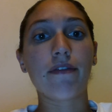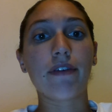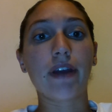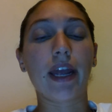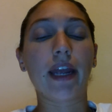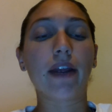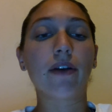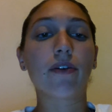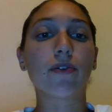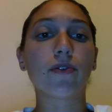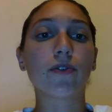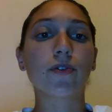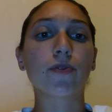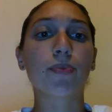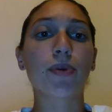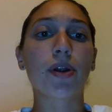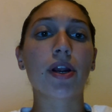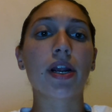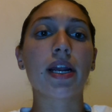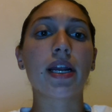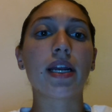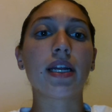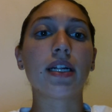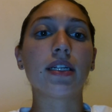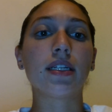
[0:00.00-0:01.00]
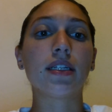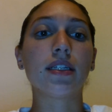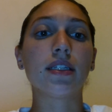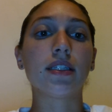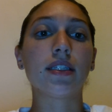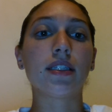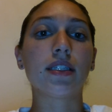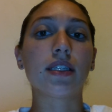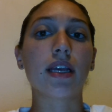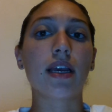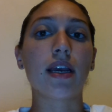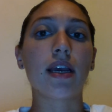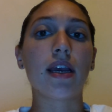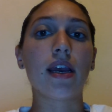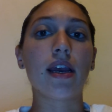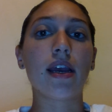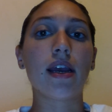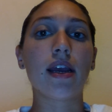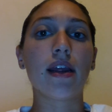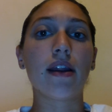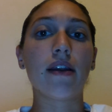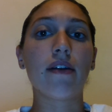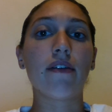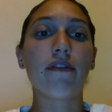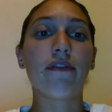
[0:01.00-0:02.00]
ankle sprains
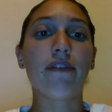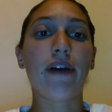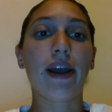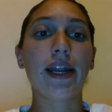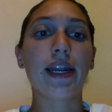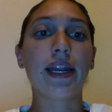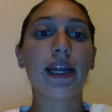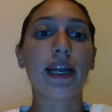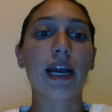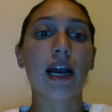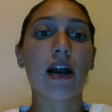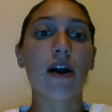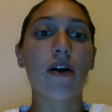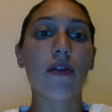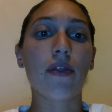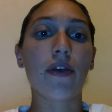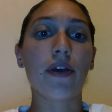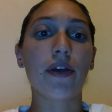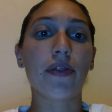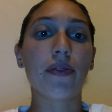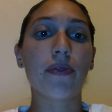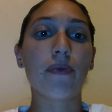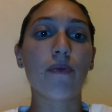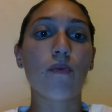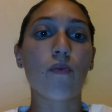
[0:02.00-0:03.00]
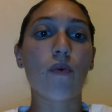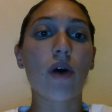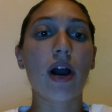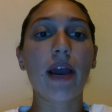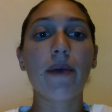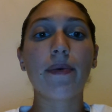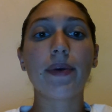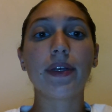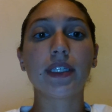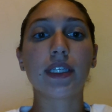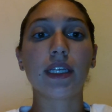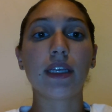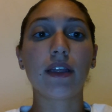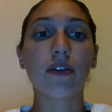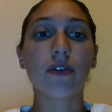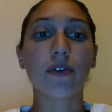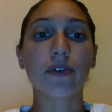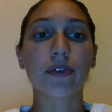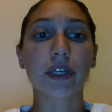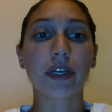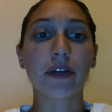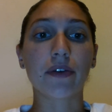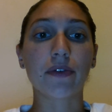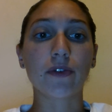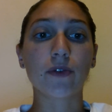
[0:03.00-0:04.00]
and finding out that why we see
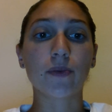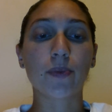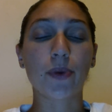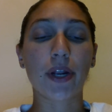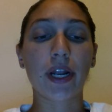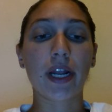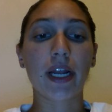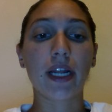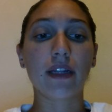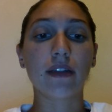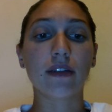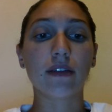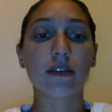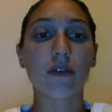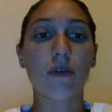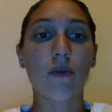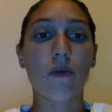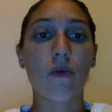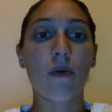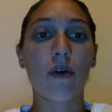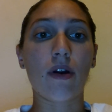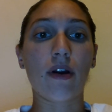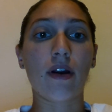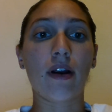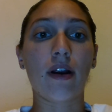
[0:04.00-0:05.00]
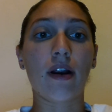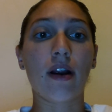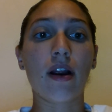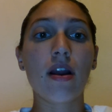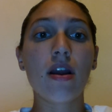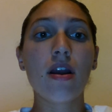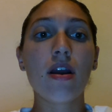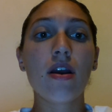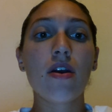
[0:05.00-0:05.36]
those ankle sprains, or